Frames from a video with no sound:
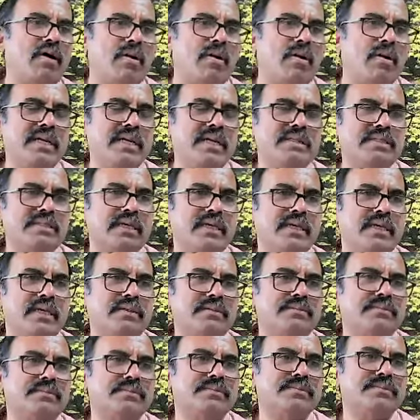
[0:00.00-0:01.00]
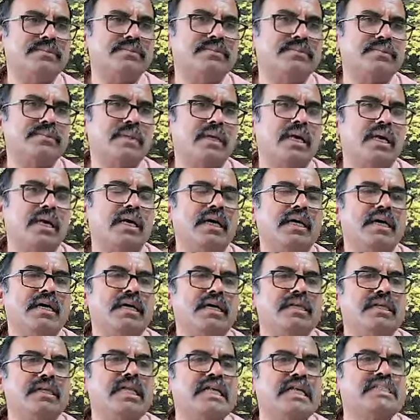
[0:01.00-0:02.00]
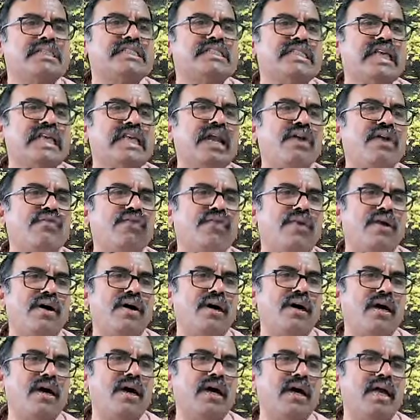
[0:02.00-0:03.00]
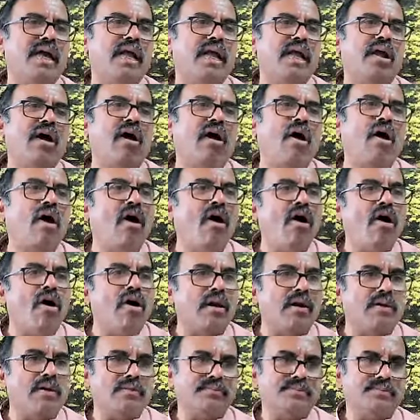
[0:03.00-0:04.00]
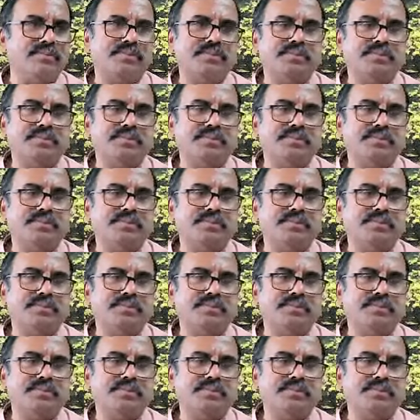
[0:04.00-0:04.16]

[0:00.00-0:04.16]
means the self in all.